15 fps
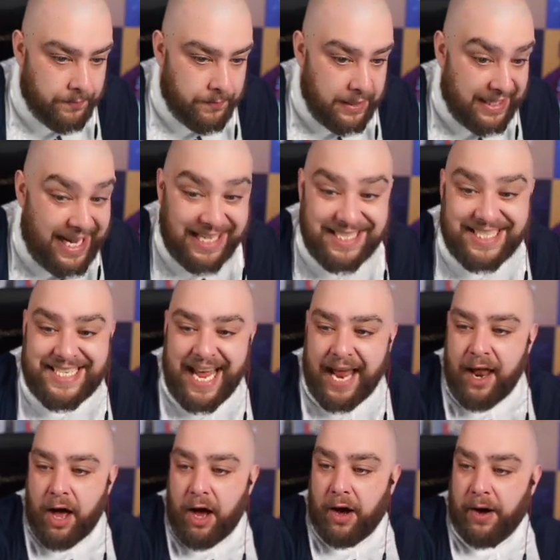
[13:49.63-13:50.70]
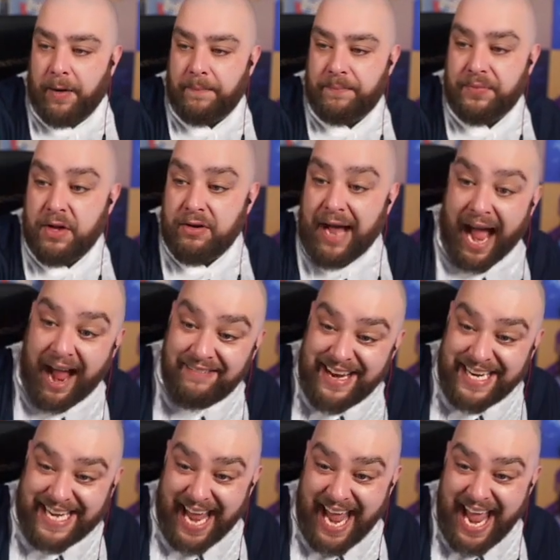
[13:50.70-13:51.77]
Cancelo, Harry
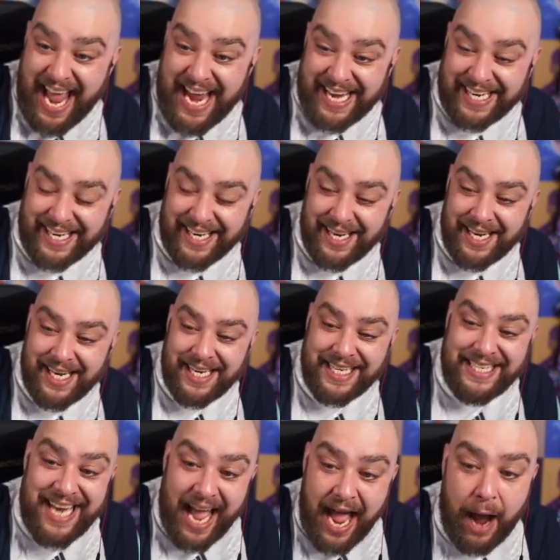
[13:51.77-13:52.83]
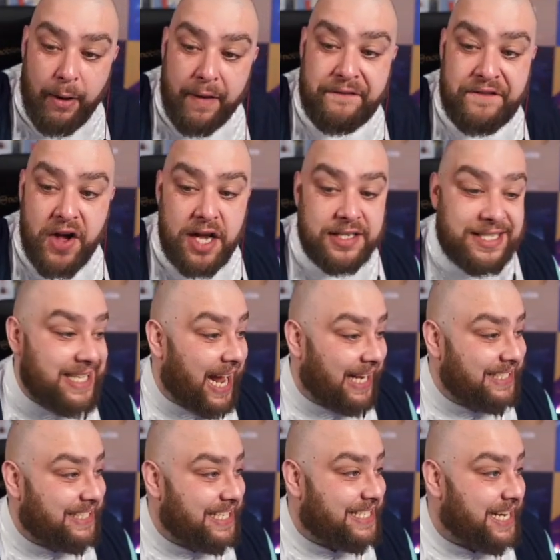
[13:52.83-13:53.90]
Kane. Not our first
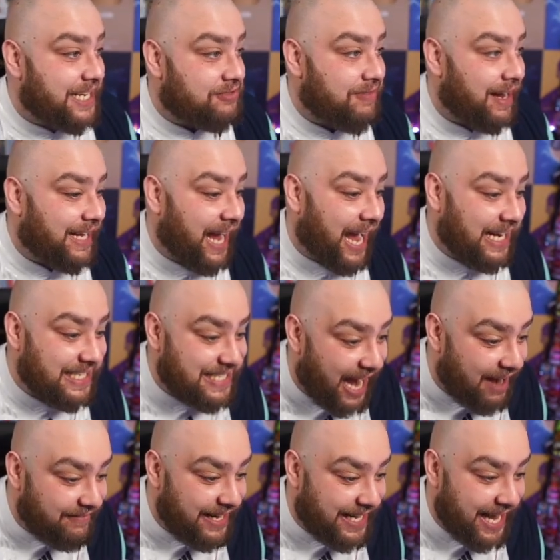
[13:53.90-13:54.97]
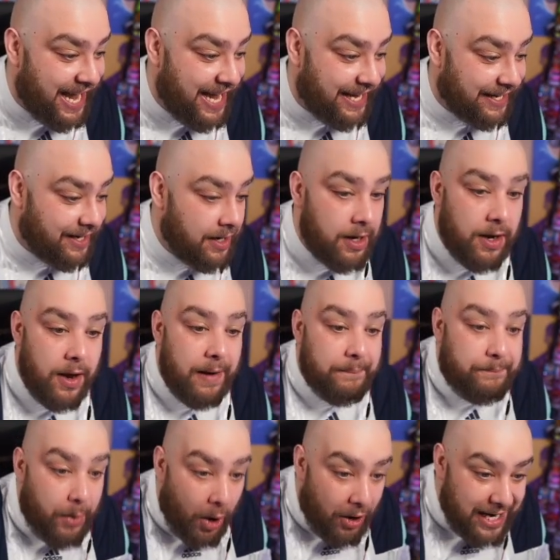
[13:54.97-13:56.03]
96 red guys, Harry Kane.
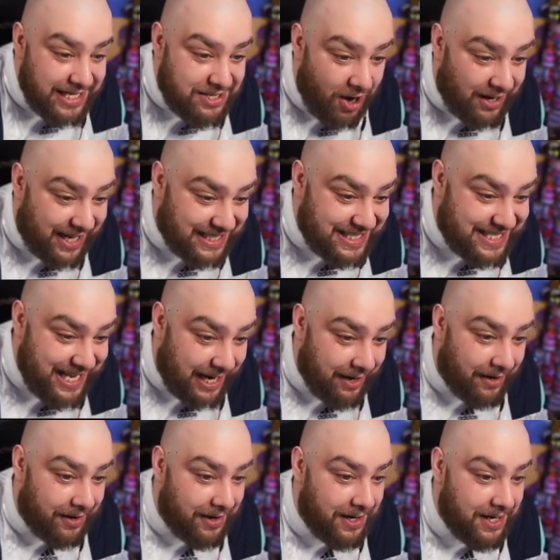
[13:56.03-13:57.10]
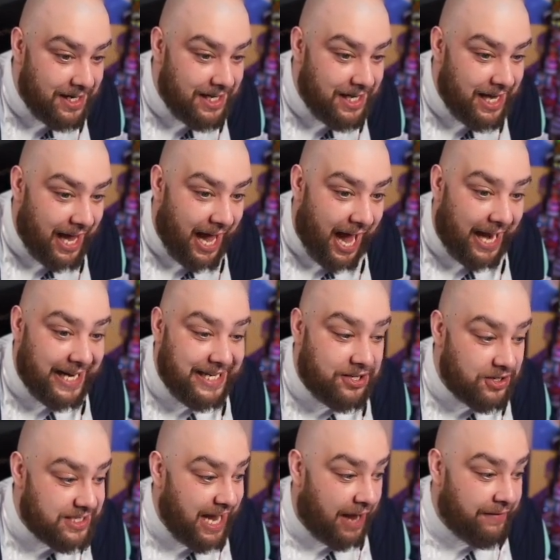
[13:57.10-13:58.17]
But he's got Cancelo. And he
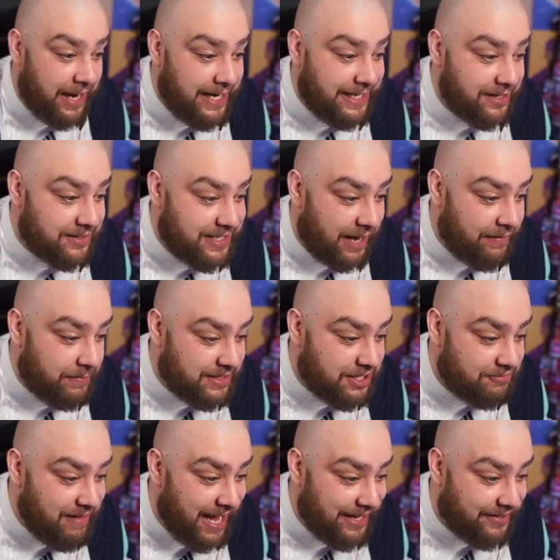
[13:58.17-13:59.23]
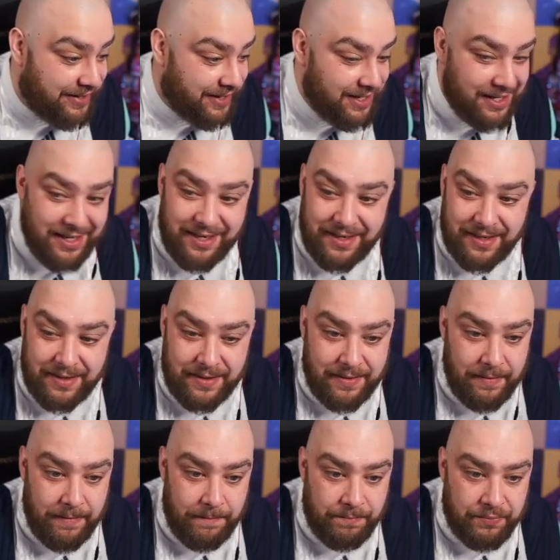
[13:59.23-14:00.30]
does have he does have him as a red.
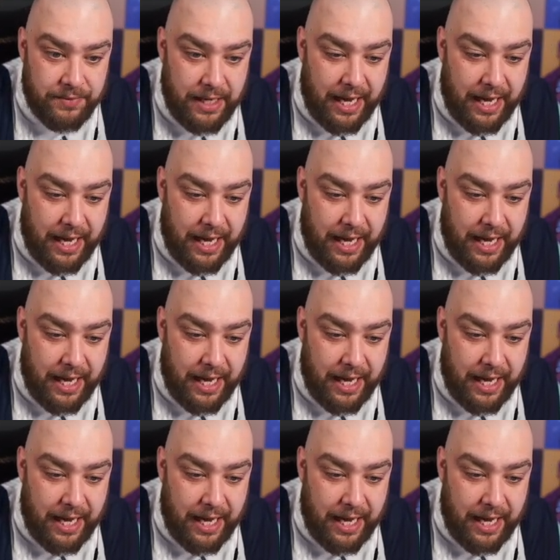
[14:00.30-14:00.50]
Uh,